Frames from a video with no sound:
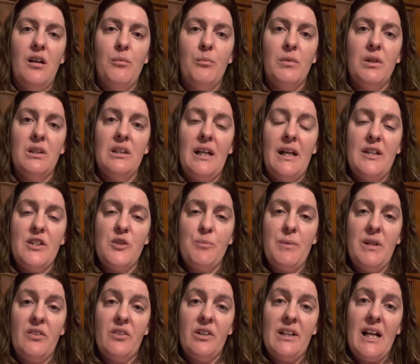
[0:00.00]
clients
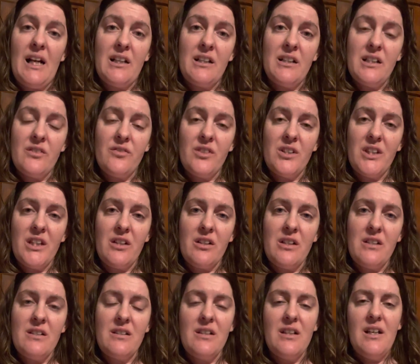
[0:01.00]
may react to different
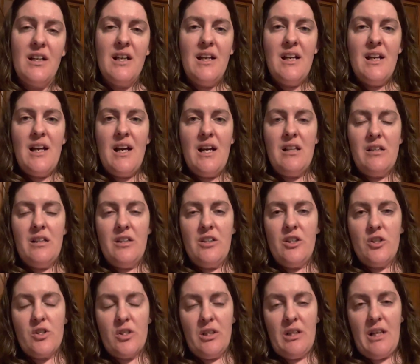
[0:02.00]
theories, and then
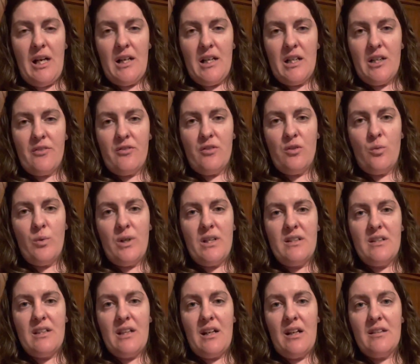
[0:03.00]
there's a lot of different
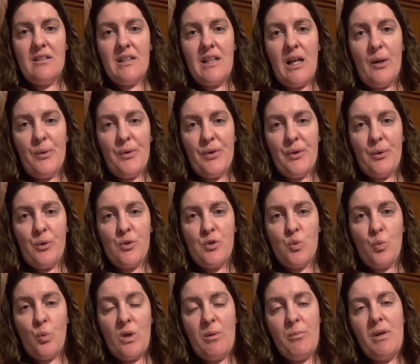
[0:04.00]
ways that as
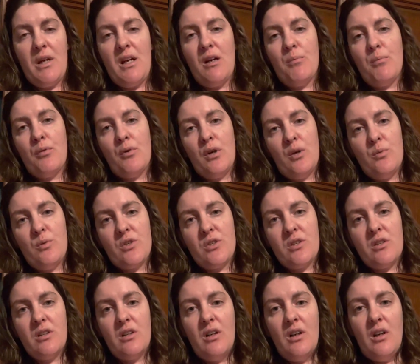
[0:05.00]
counselors we may
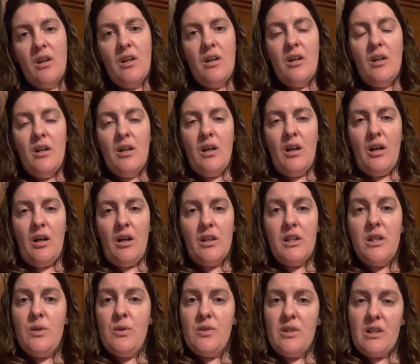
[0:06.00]
approach
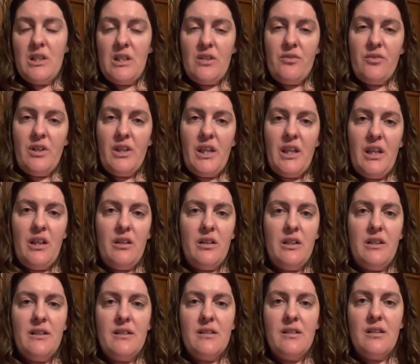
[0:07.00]
using different
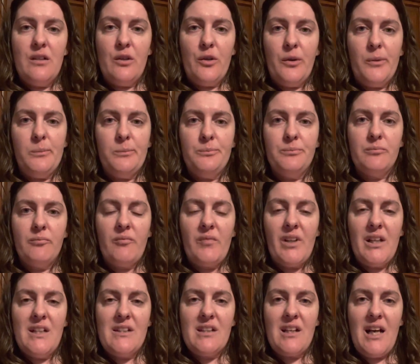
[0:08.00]
theories. So
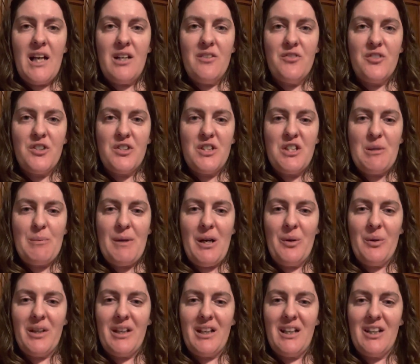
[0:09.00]
it's kind of just
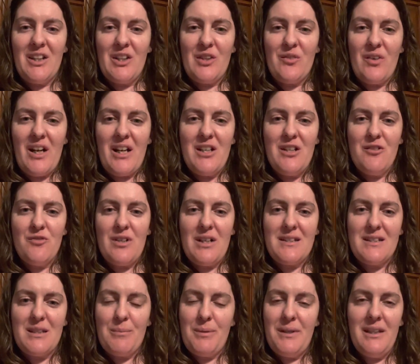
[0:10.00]
about getting the right
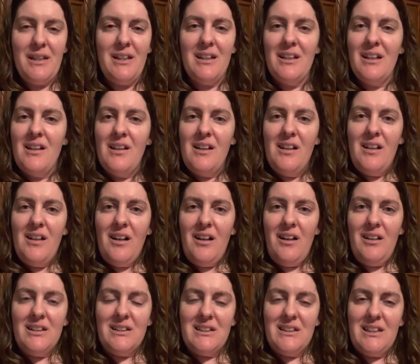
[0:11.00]
recipe
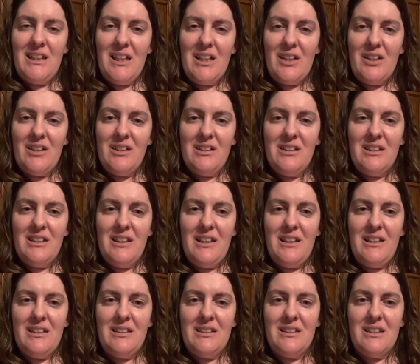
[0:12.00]
all together
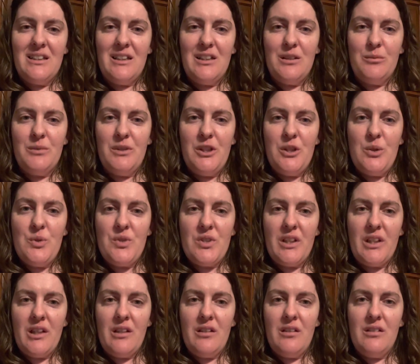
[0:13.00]
and
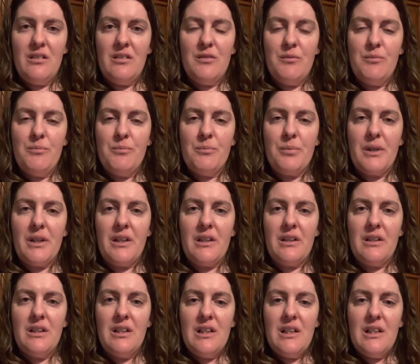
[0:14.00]
using it. But